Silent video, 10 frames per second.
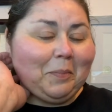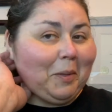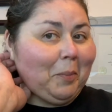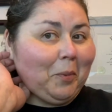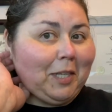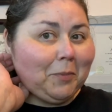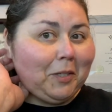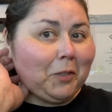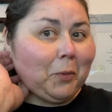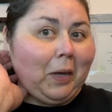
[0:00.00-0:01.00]
it brings me
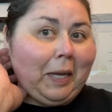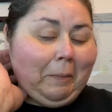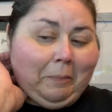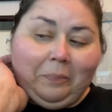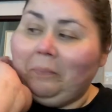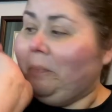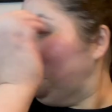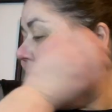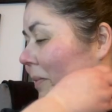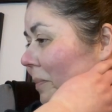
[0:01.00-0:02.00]
joy.
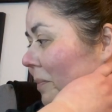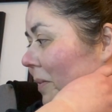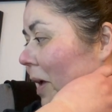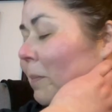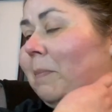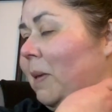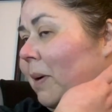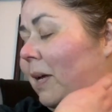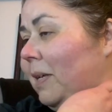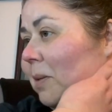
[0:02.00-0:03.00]
I might be
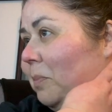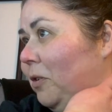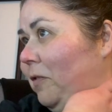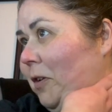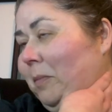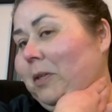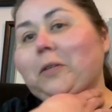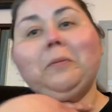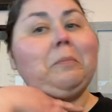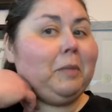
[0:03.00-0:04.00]
buying some perfume
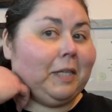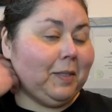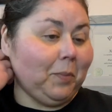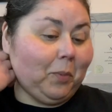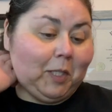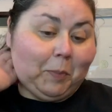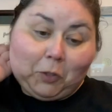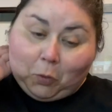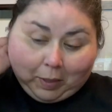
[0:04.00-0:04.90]
too because it brings me joy.